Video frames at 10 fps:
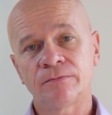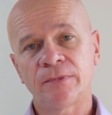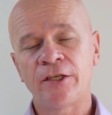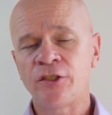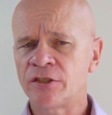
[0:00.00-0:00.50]

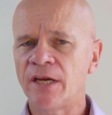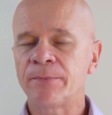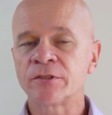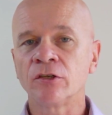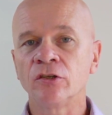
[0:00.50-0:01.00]
and you should
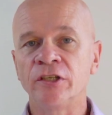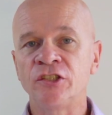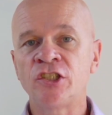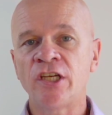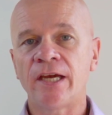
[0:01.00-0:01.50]
absolutely
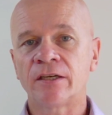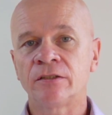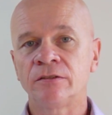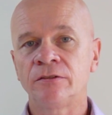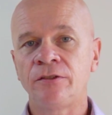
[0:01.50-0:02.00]
check
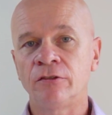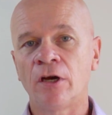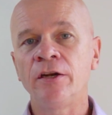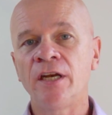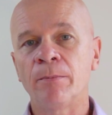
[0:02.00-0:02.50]
your
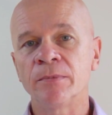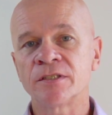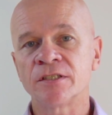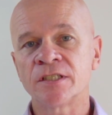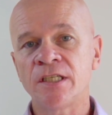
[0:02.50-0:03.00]
own numbers
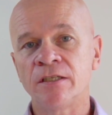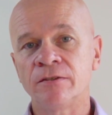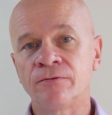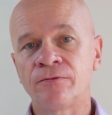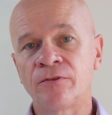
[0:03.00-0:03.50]
to see
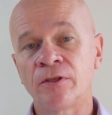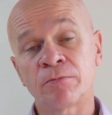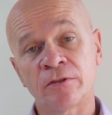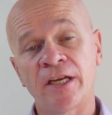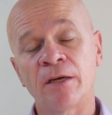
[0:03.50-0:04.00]
if the
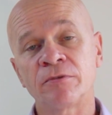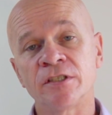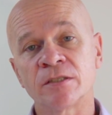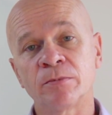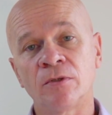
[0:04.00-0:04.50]
Pareto
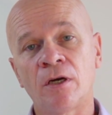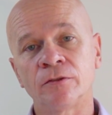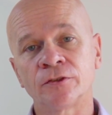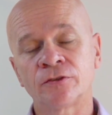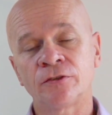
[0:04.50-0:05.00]
principle
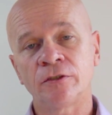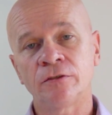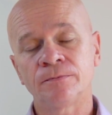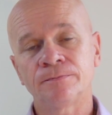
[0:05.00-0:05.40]
holds true.